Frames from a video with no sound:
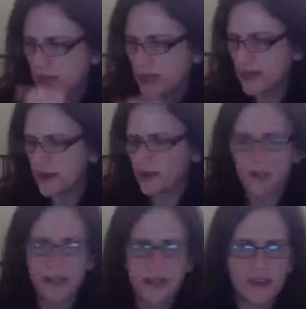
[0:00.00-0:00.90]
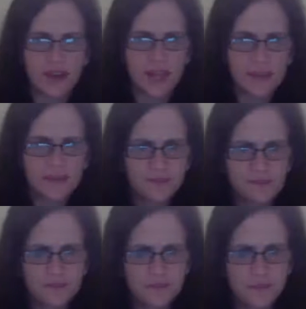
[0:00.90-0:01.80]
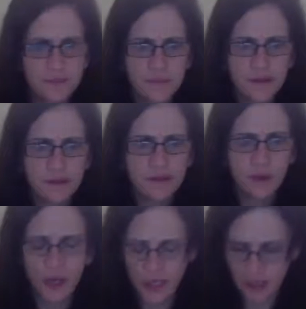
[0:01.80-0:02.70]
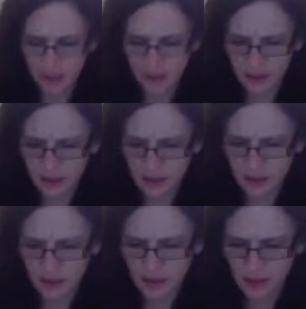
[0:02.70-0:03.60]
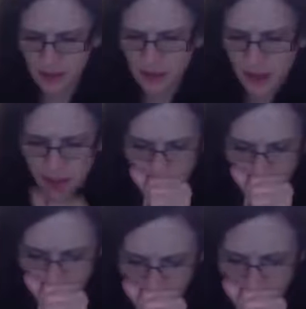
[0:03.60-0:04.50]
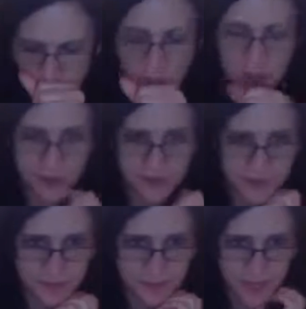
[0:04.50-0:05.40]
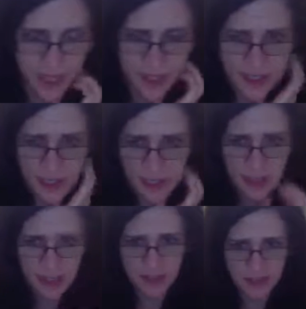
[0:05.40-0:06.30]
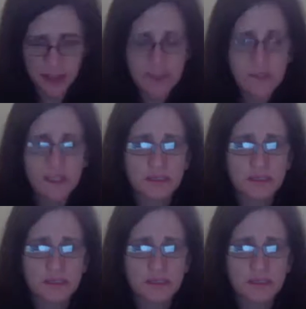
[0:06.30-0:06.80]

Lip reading: got 334. And it's not a big difference, but